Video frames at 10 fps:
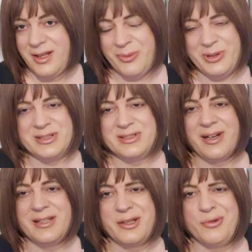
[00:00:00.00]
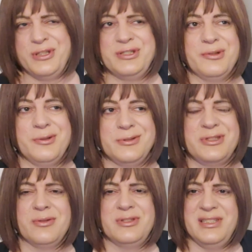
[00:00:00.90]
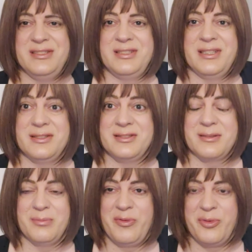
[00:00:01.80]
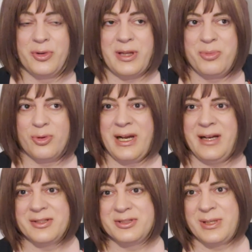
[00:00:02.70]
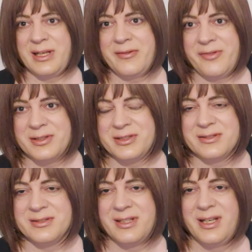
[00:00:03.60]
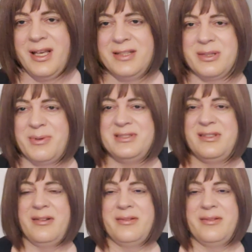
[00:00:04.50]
which is like the original sort of DCC system before they brought out the 28 functions. So when